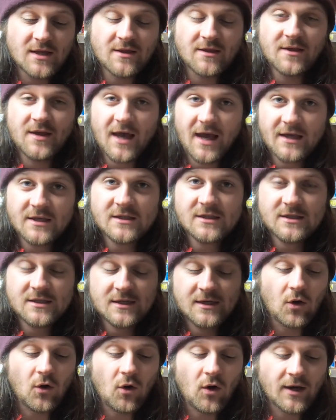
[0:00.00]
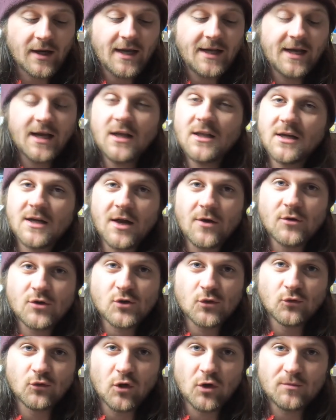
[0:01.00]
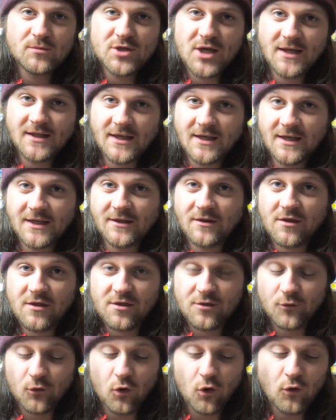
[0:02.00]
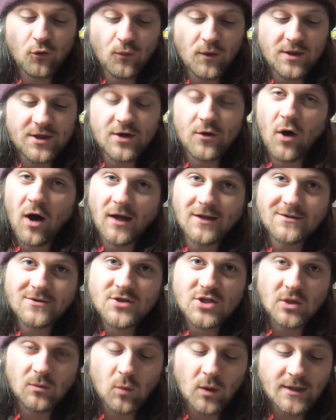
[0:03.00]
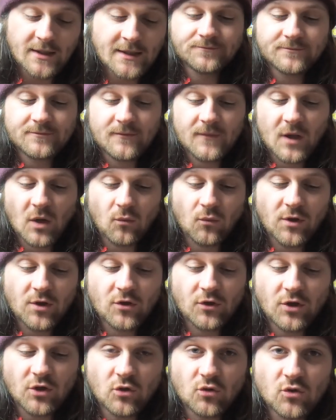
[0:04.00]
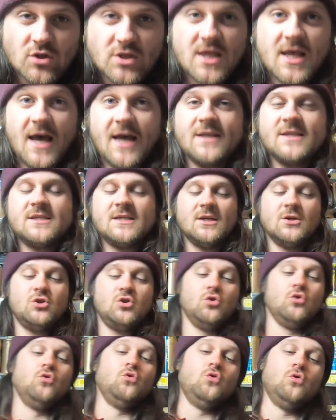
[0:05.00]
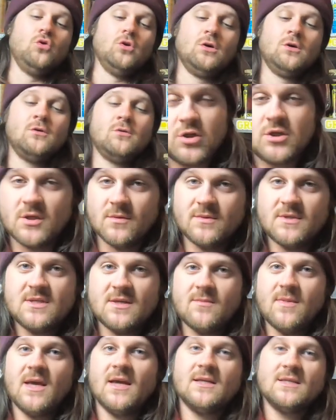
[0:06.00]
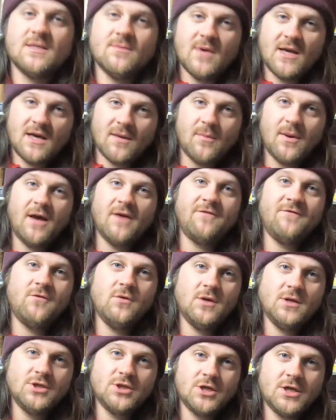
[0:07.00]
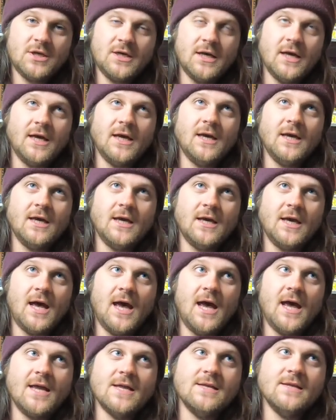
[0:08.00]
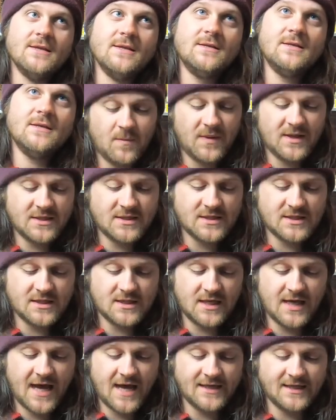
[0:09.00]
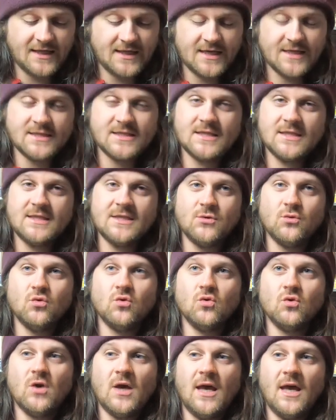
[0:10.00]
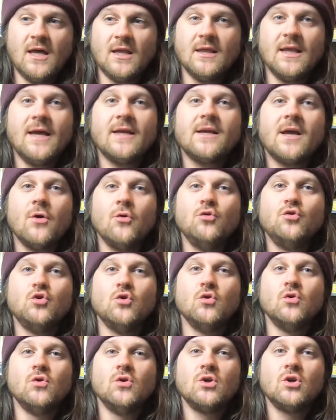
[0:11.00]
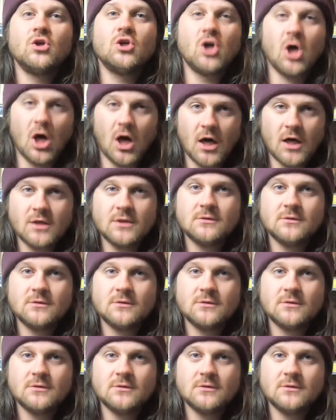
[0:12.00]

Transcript: this or any other household object that you can throw without hurting someone. We're going to use this to make a bit of footage, and basically the idea is to learn how to cut